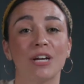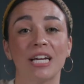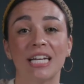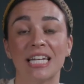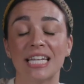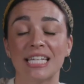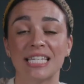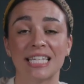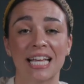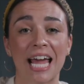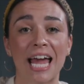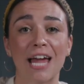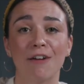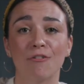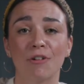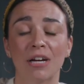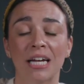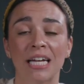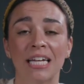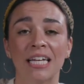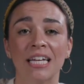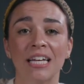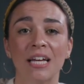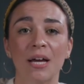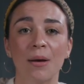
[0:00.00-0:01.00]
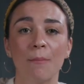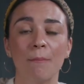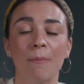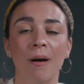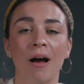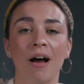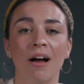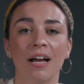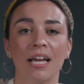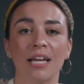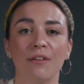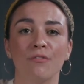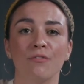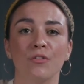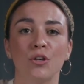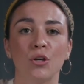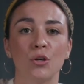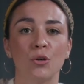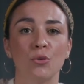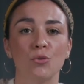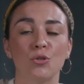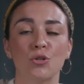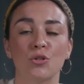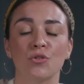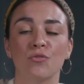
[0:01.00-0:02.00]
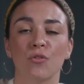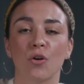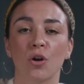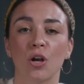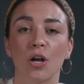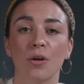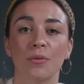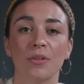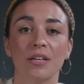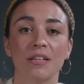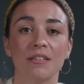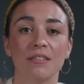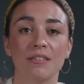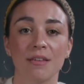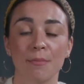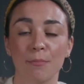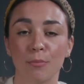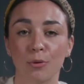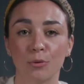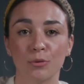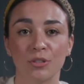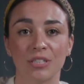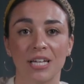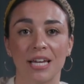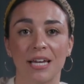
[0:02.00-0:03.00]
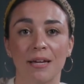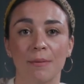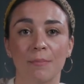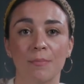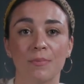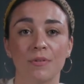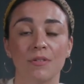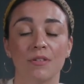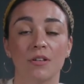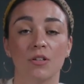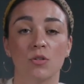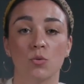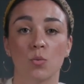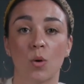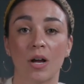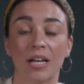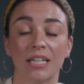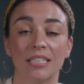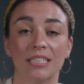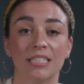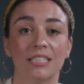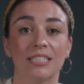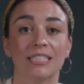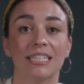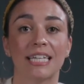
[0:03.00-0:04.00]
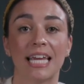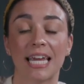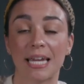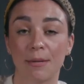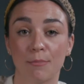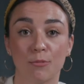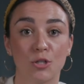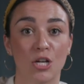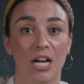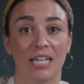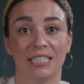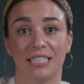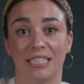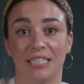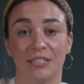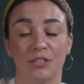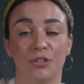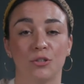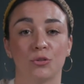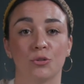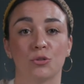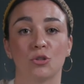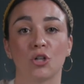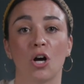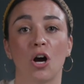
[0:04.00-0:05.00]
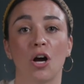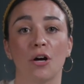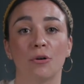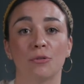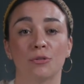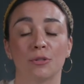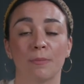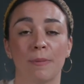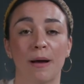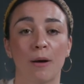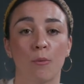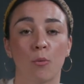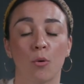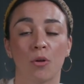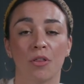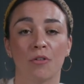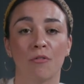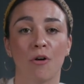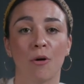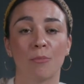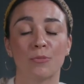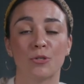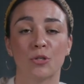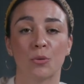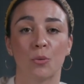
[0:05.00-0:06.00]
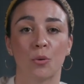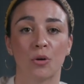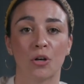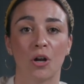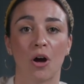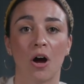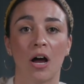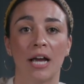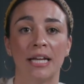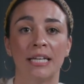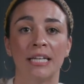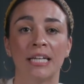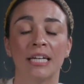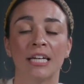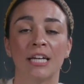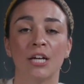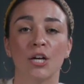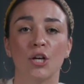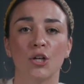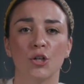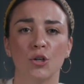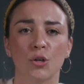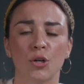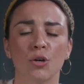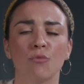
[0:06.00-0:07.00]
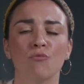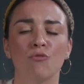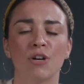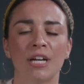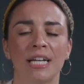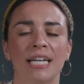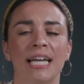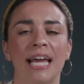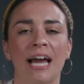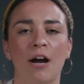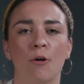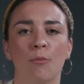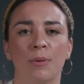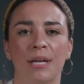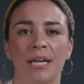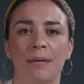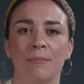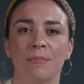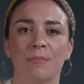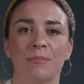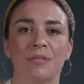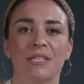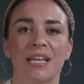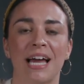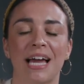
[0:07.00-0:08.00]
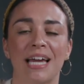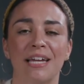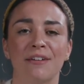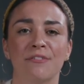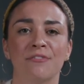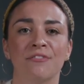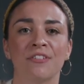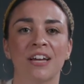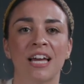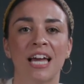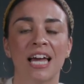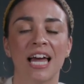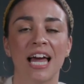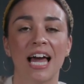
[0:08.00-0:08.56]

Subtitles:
really scary, but if you just follow these simple tips, as well as keep chatting to your child about what they're up to online, you can really help keep them safe.